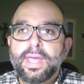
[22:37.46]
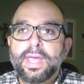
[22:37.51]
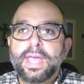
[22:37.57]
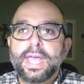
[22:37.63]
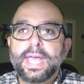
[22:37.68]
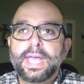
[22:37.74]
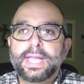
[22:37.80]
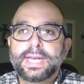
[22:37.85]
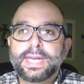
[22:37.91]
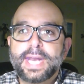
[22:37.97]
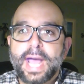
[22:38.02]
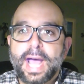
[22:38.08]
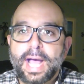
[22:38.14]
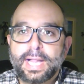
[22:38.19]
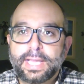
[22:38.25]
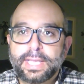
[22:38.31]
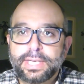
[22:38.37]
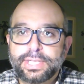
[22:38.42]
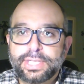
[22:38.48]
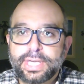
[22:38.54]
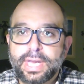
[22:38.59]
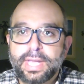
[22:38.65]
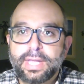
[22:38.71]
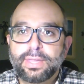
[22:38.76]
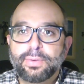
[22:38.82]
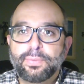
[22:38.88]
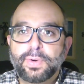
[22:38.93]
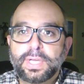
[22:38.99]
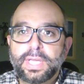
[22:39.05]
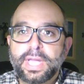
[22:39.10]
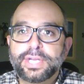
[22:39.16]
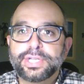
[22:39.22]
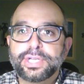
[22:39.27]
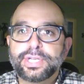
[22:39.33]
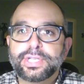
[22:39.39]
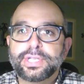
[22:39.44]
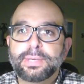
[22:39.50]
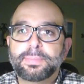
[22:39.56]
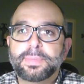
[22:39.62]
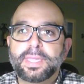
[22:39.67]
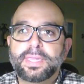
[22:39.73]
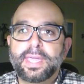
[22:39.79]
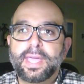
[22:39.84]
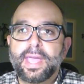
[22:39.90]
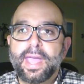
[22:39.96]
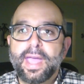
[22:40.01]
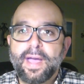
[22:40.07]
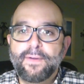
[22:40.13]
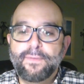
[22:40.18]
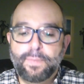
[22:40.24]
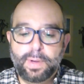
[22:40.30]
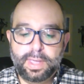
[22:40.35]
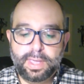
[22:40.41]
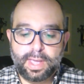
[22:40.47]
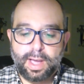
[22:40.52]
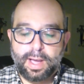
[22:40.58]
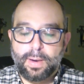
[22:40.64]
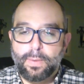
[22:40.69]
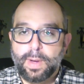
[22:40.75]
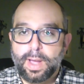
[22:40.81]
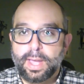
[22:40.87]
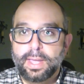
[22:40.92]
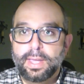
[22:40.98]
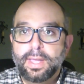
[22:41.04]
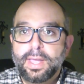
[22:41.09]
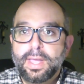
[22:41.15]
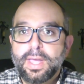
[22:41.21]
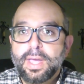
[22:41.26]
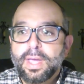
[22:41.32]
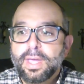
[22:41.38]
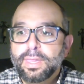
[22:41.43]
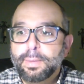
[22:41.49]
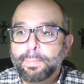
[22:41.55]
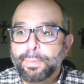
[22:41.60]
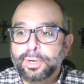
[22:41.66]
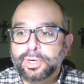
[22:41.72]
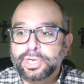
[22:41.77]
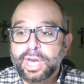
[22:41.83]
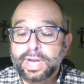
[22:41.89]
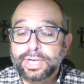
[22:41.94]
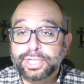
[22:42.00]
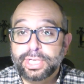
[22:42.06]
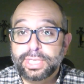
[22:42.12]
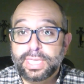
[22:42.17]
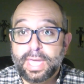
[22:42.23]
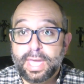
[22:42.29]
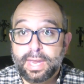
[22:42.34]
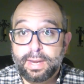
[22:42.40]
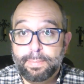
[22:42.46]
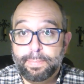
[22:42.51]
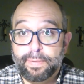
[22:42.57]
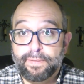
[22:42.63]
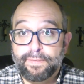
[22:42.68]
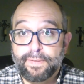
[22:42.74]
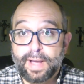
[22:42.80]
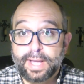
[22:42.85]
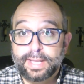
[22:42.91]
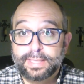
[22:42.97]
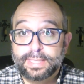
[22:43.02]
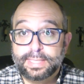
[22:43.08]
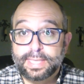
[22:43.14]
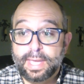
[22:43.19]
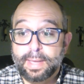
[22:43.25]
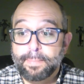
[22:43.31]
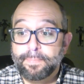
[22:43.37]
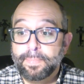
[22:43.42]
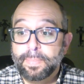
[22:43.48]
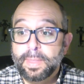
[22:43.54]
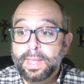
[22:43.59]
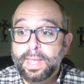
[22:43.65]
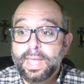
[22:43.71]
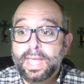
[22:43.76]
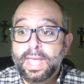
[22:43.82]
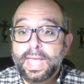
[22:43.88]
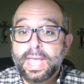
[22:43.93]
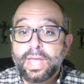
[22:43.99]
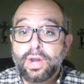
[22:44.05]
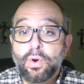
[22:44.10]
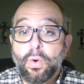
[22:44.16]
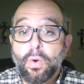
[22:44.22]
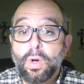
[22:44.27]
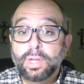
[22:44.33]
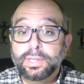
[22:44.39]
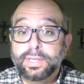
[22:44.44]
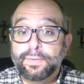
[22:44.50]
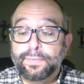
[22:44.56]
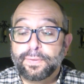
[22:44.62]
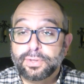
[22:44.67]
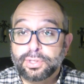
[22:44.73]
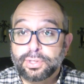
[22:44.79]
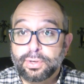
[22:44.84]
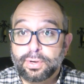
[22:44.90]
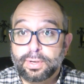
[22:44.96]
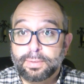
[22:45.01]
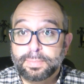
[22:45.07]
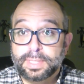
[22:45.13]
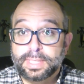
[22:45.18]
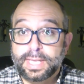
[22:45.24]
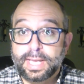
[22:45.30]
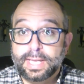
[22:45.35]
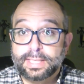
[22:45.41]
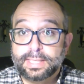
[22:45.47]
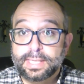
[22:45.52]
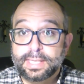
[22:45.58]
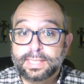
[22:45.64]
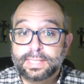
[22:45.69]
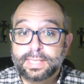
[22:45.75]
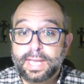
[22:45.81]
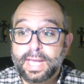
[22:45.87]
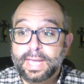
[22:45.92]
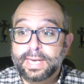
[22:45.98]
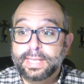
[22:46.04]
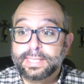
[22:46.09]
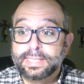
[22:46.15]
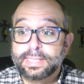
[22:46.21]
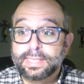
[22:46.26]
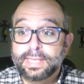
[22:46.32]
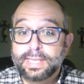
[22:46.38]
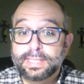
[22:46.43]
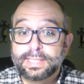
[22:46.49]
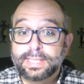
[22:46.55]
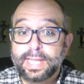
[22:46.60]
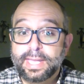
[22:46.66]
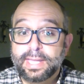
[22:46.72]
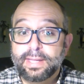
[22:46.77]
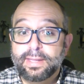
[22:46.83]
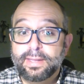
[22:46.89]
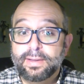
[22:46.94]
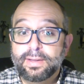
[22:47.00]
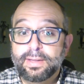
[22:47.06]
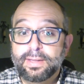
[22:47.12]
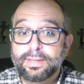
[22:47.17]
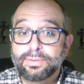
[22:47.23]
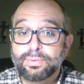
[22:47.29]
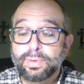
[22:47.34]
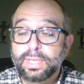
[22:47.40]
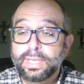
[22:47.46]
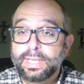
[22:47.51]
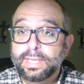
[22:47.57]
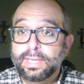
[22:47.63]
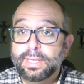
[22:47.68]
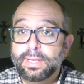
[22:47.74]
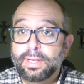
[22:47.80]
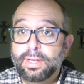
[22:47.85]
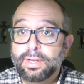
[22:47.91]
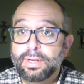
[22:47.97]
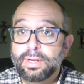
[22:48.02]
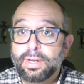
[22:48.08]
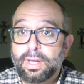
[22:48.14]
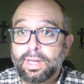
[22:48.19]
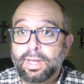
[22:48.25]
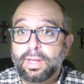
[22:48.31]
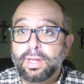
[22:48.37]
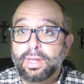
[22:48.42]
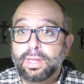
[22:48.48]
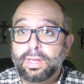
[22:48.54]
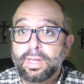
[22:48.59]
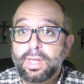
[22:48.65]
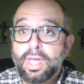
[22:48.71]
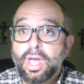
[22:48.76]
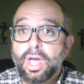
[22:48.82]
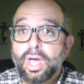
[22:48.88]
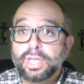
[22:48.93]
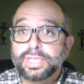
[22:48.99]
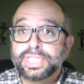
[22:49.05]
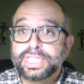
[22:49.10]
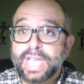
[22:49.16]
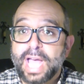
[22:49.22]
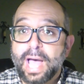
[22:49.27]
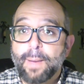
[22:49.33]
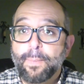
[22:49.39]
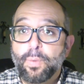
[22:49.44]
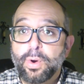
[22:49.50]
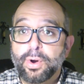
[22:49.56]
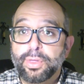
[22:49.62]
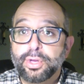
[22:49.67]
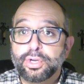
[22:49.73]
acknowledging the relationship that they have with Yahweh, the protection that he provides them in all different circumstances. And it's really a psalm where